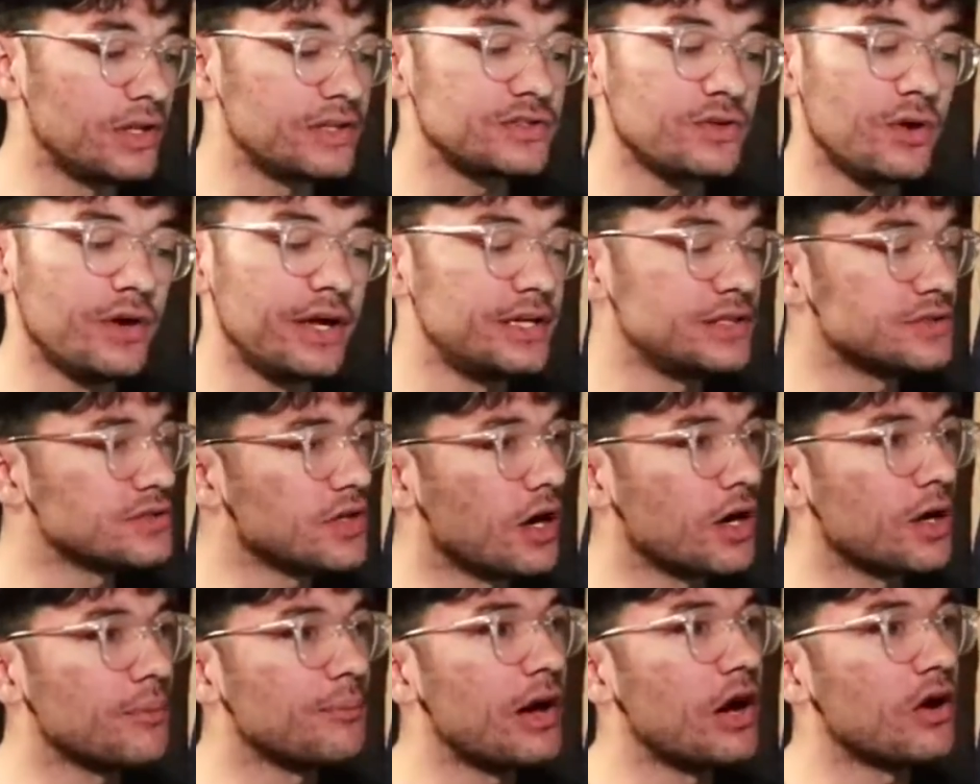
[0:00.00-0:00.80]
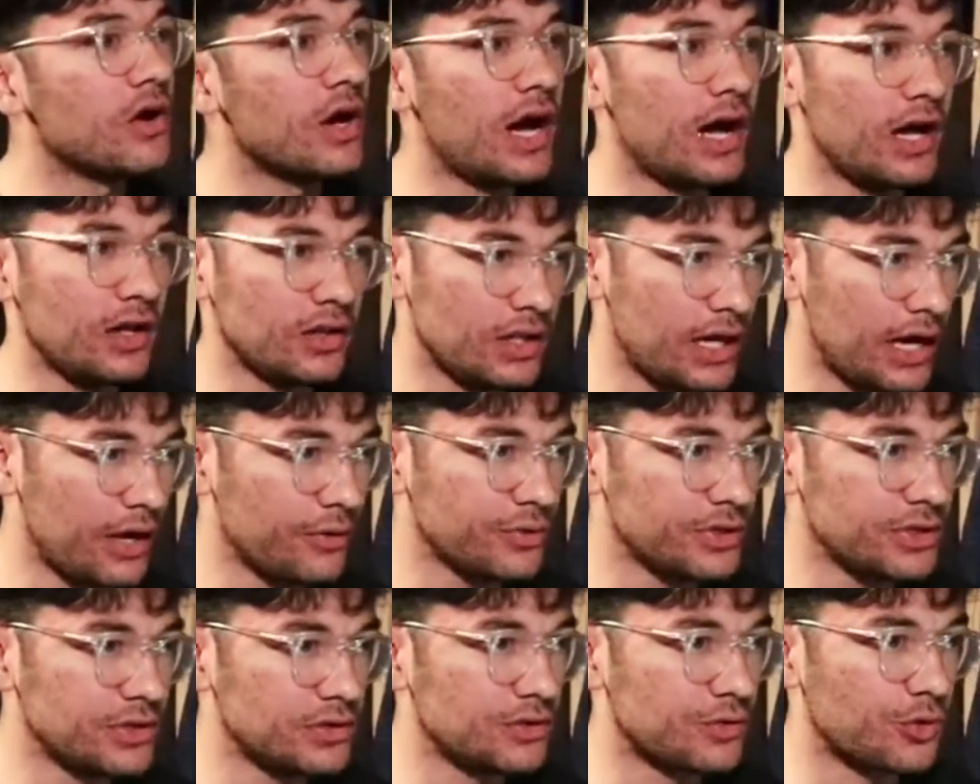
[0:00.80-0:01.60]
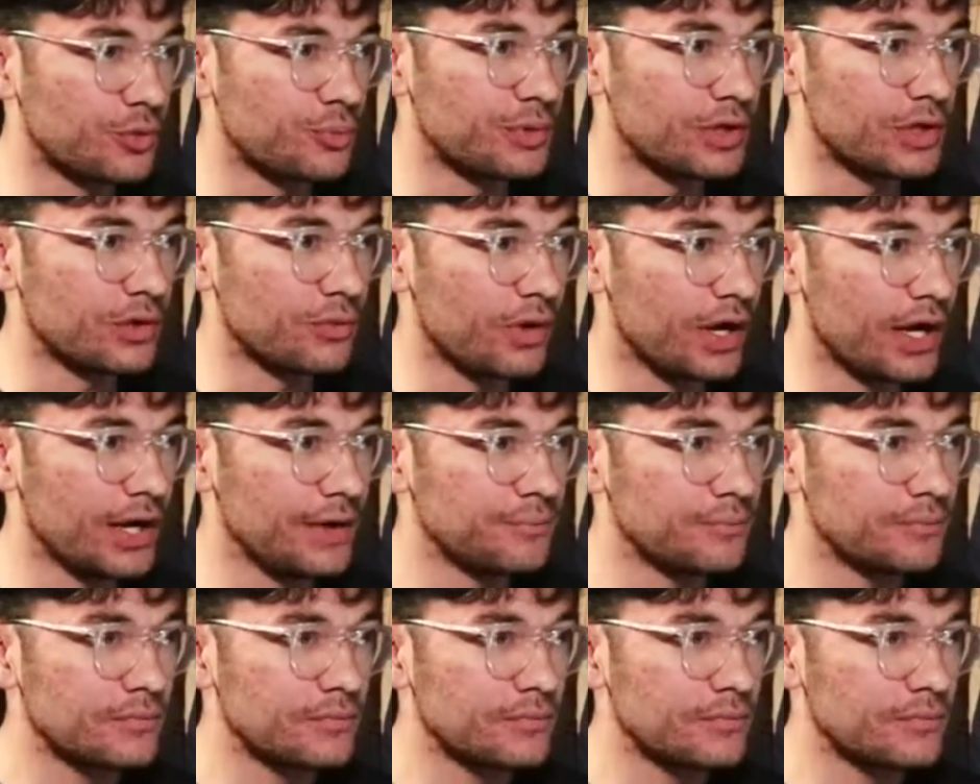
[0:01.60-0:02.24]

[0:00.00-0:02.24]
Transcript: Let's go ahead and talk about Kyle Lowry a little bit, right?